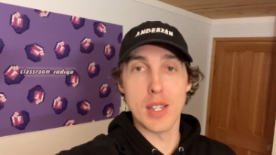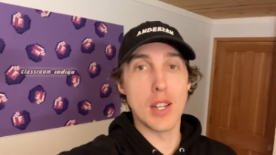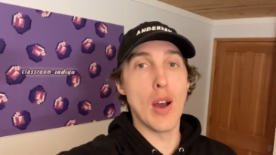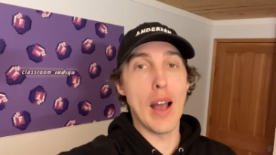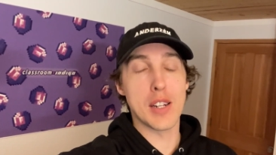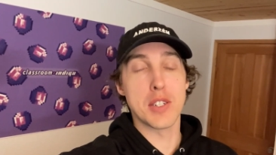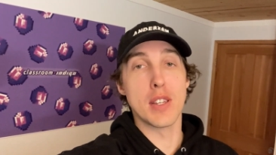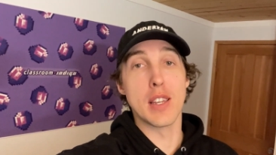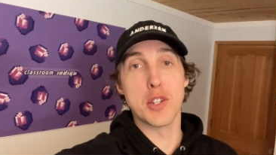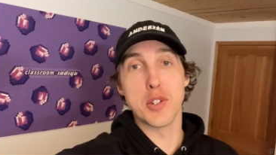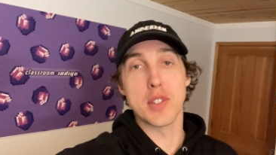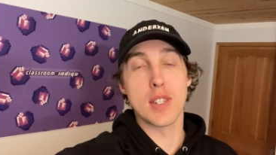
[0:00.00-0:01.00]
you know, actually
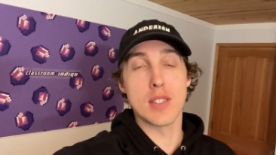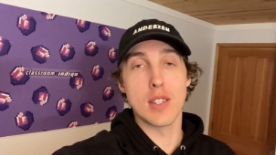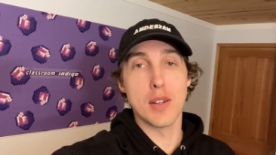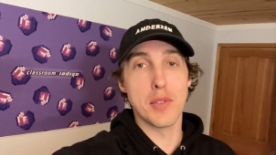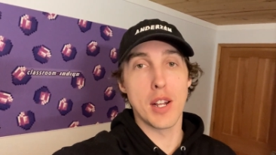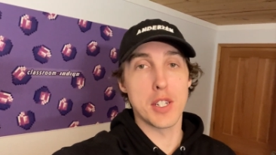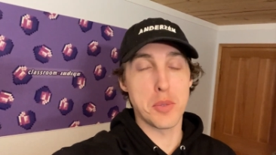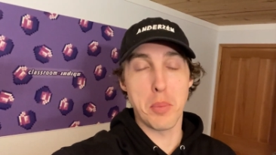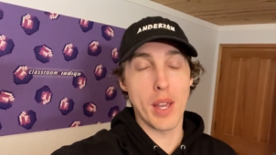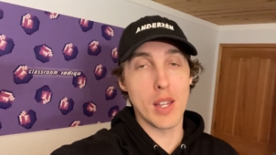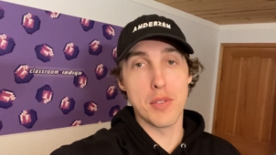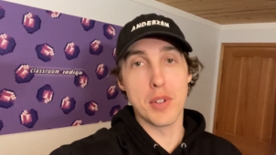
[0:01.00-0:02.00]
interesting stuff, not just
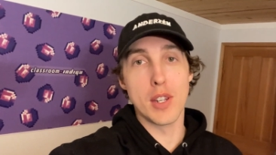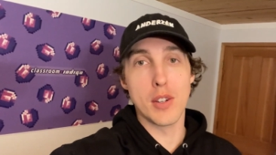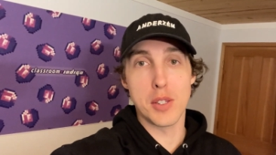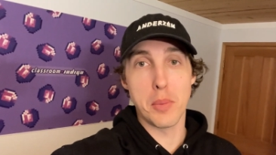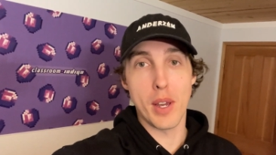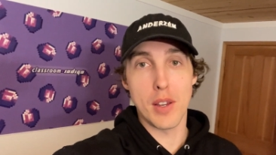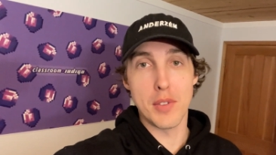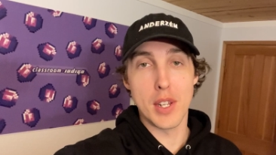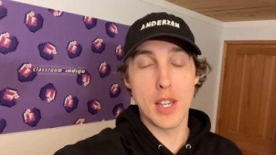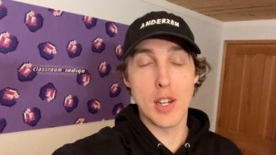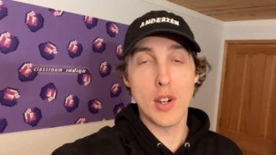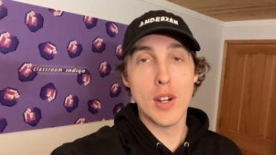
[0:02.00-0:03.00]
making a video to make a
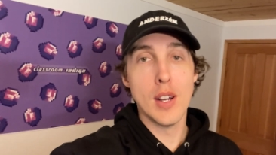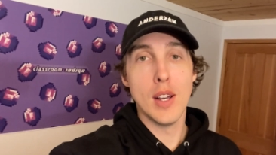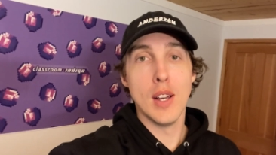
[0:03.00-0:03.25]
video.